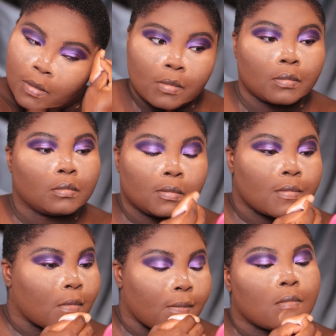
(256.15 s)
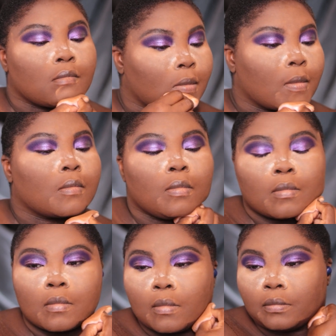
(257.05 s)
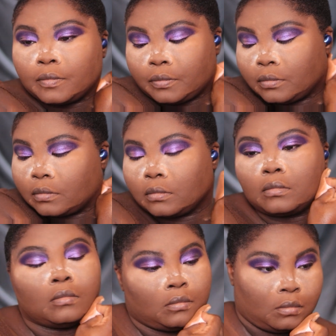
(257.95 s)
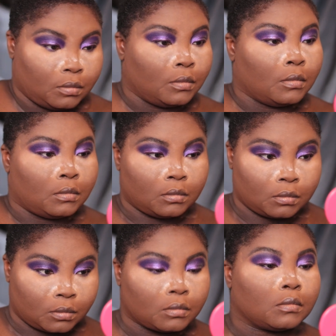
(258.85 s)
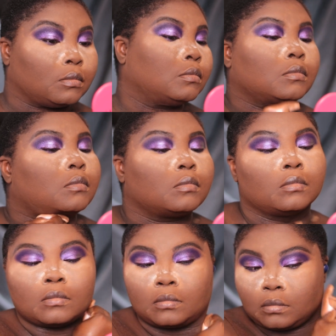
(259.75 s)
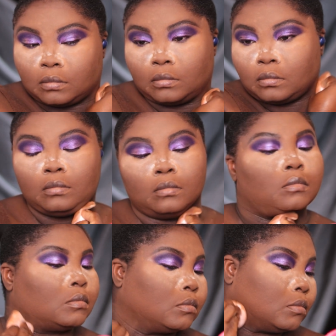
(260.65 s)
I didn't want it to look like that specifically because I'm already going to do the look.